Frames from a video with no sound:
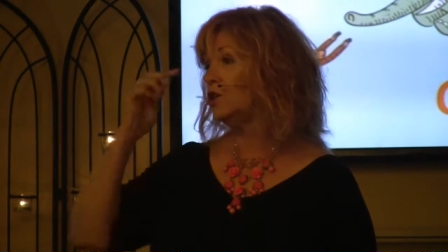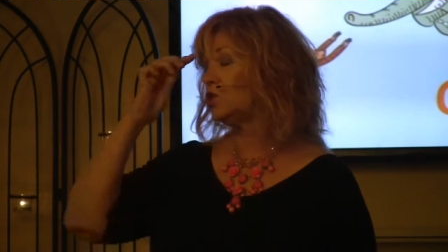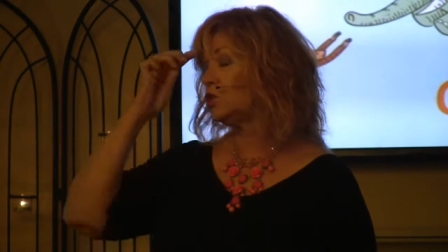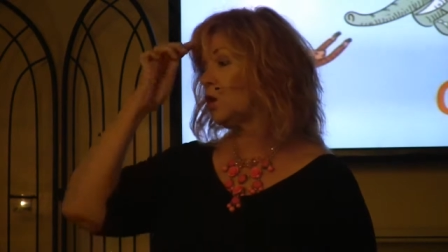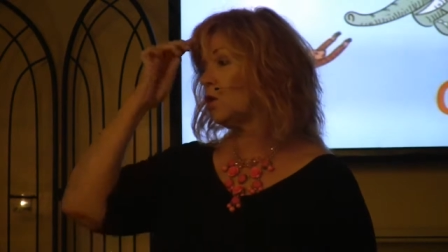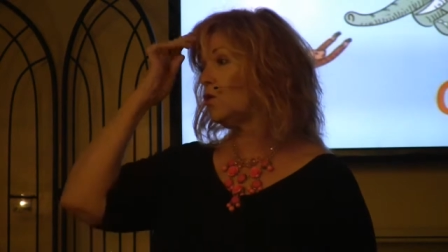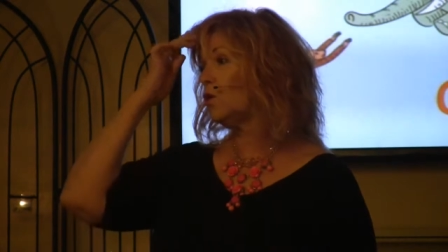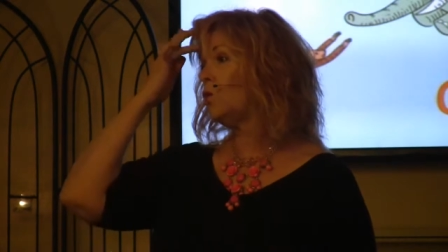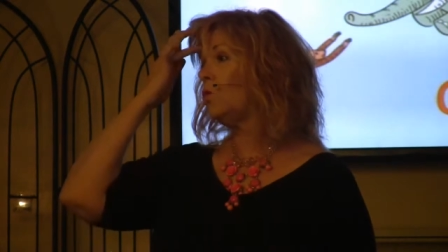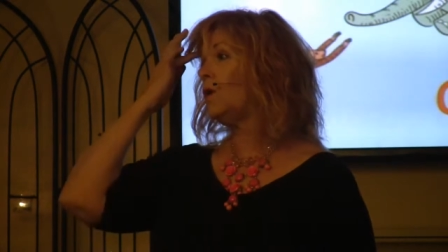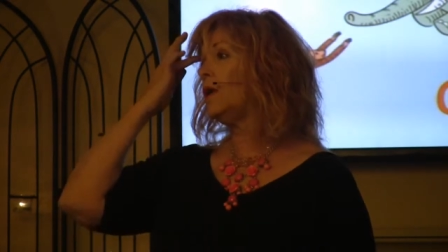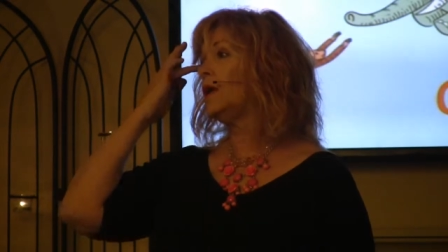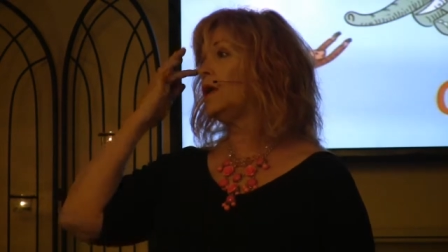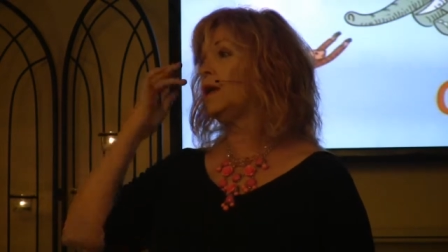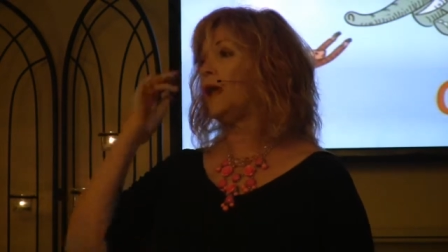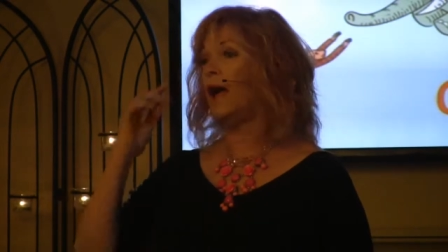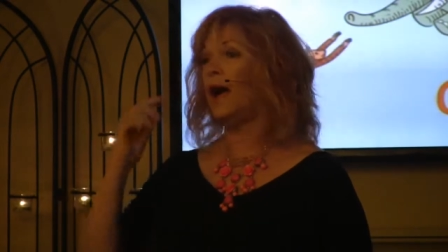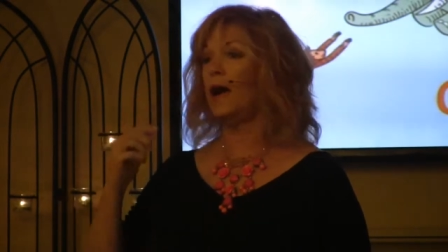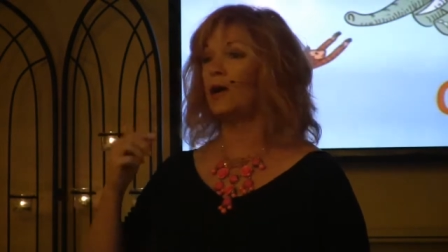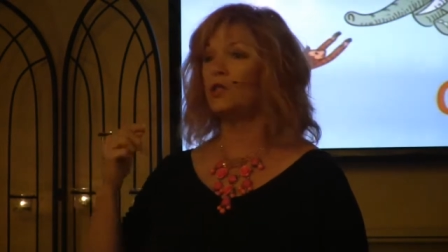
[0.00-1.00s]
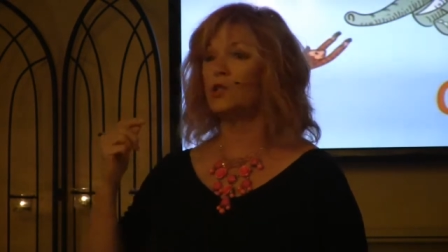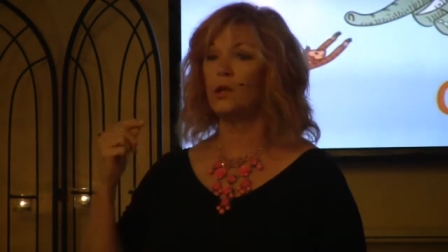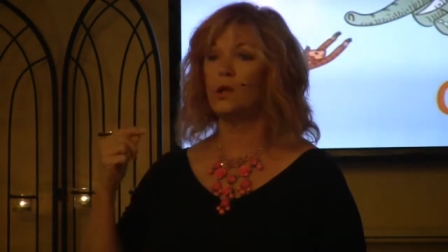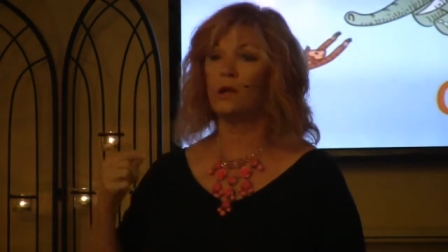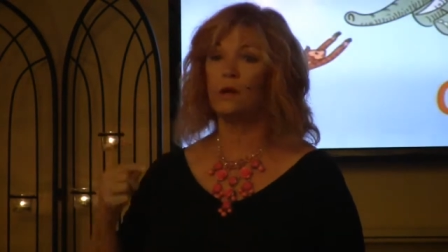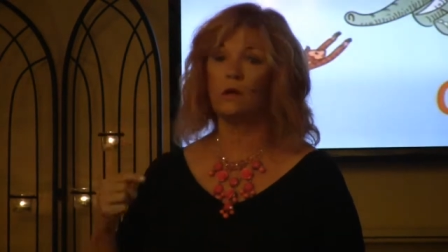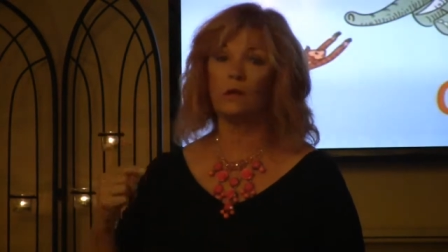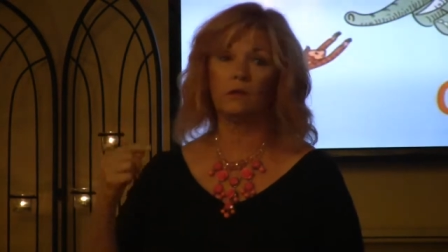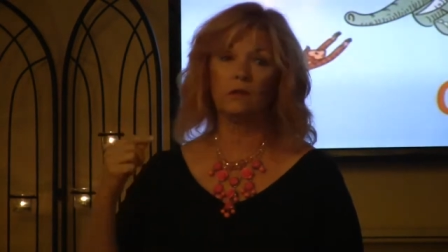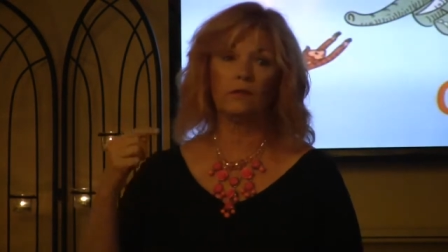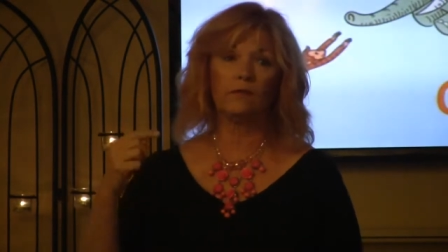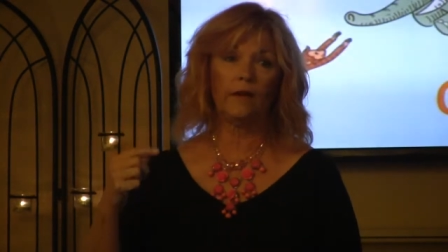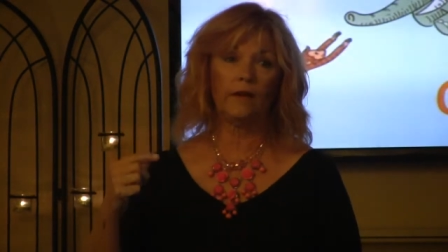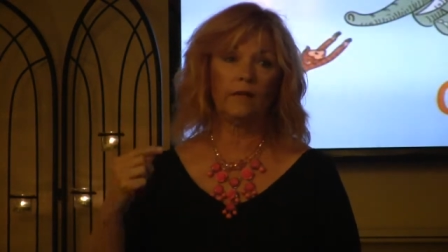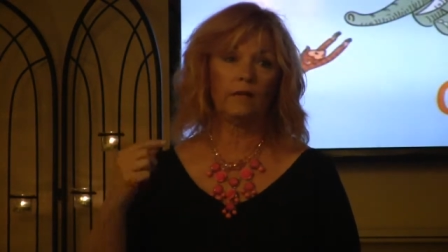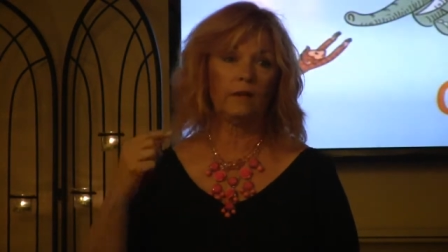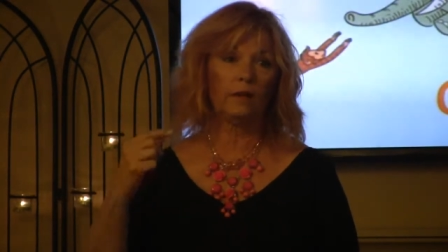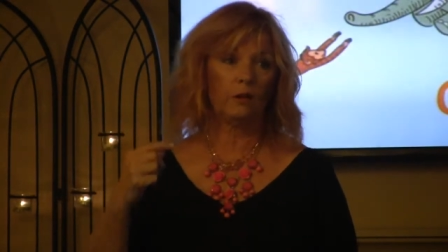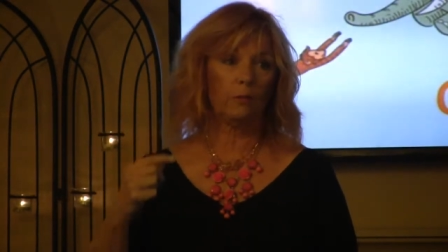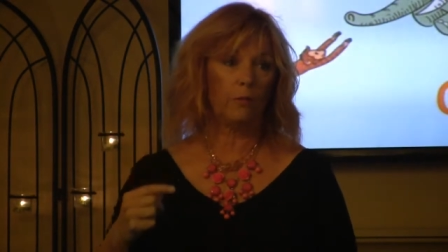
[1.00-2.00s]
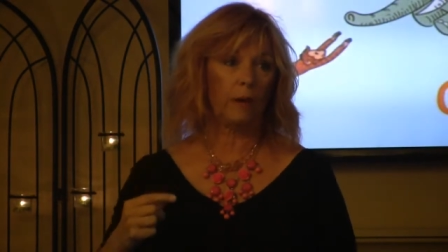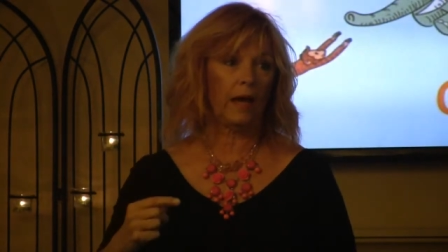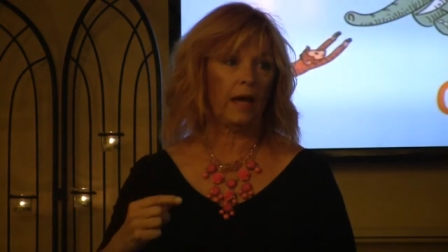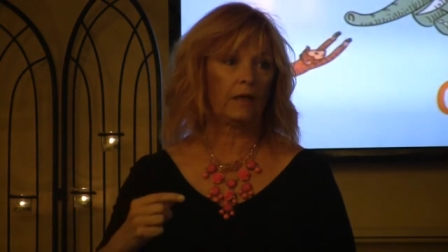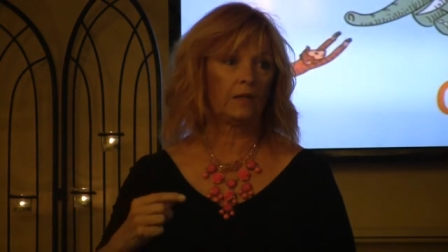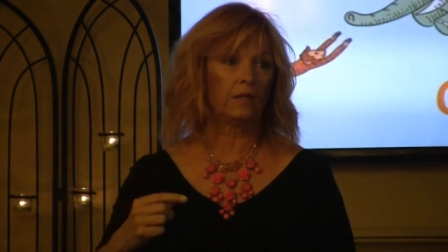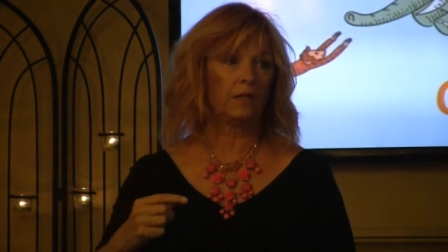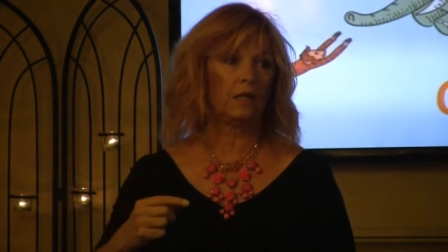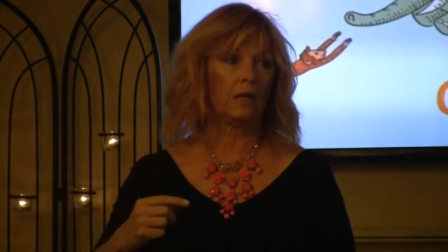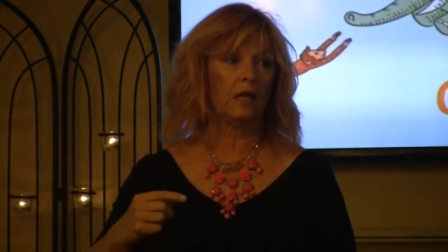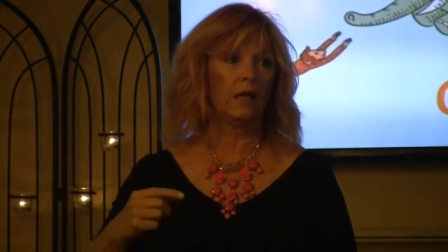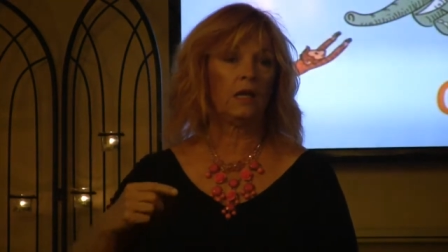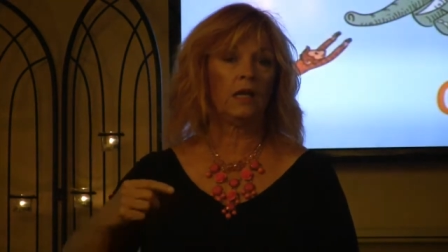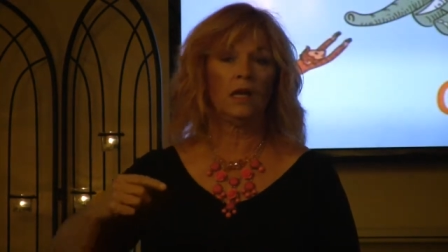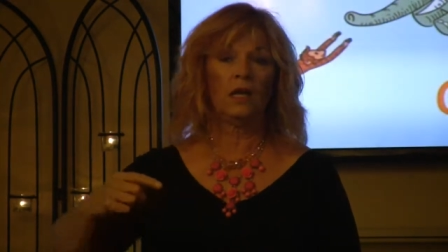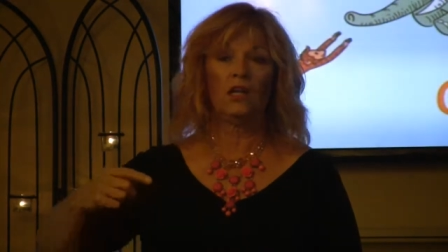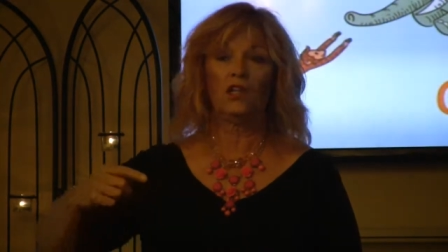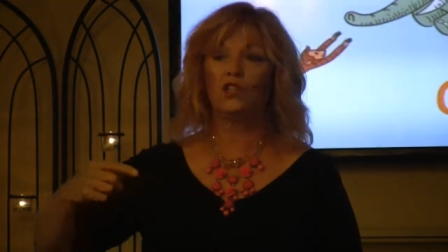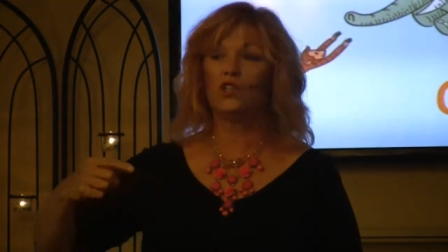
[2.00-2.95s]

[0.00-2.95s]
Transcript: so that we can actually cultivate the capacity